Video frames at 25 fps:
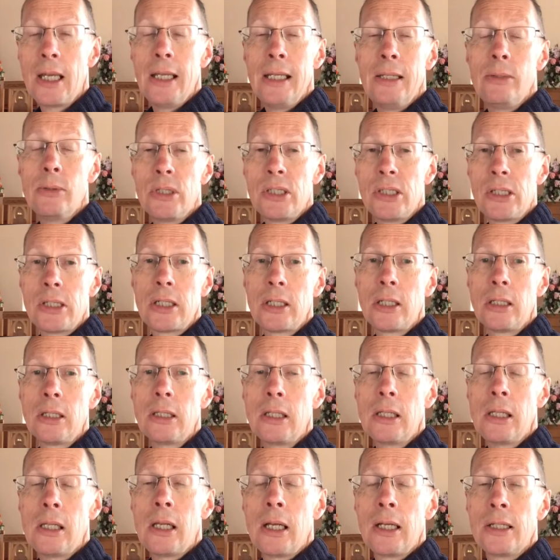He was
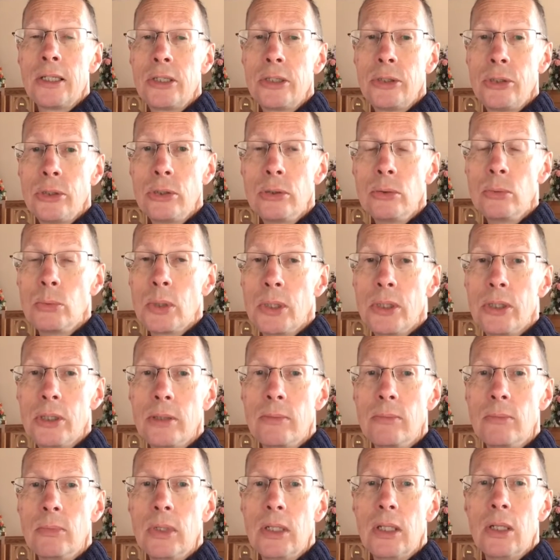still a student with
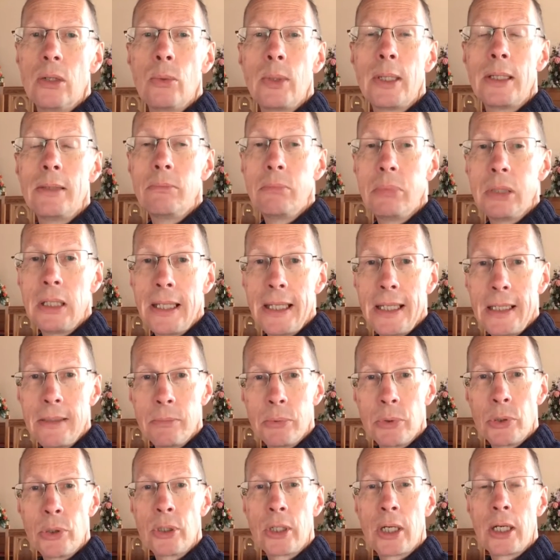them when plague
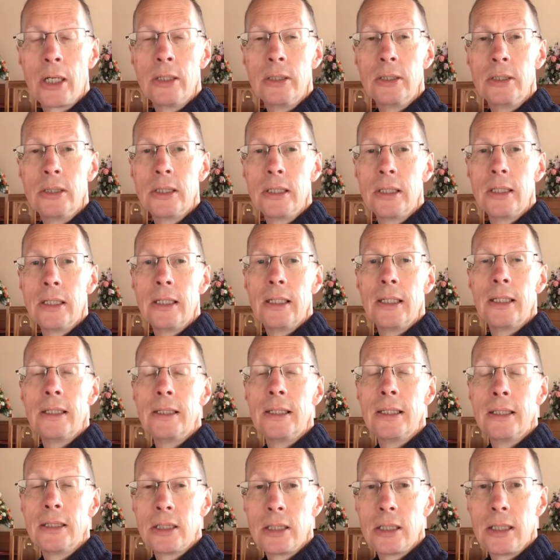broke out in
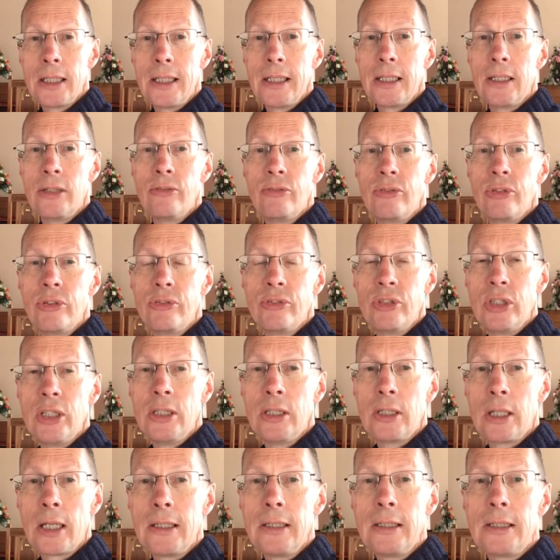Italy in
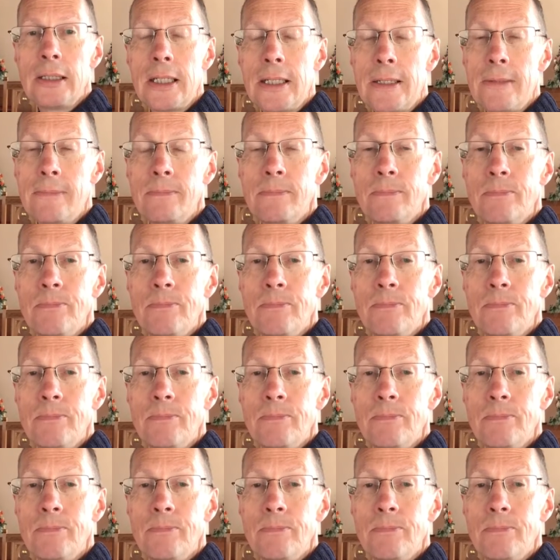1590.